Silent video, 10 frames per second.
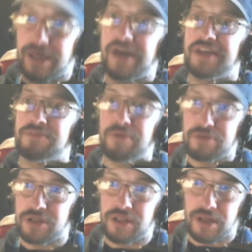it's
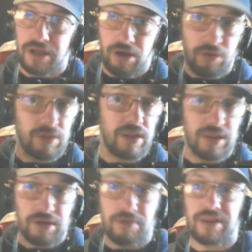pushing and holding the
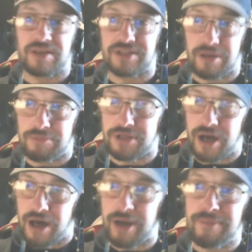yoke at the same
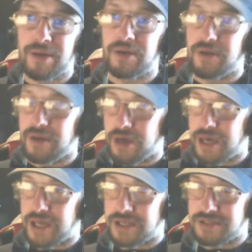time.
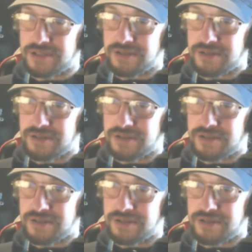And